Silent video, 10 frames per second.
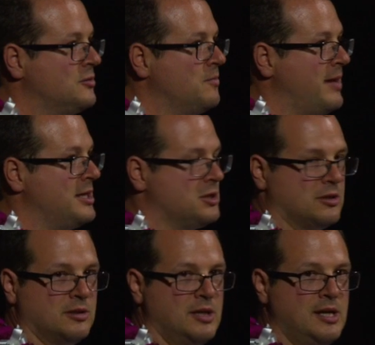to
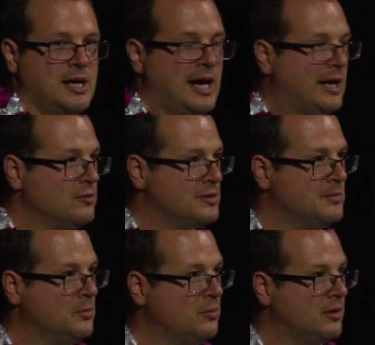measure how
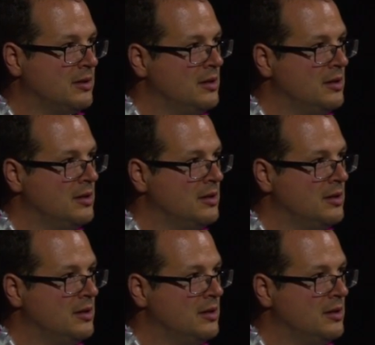smooth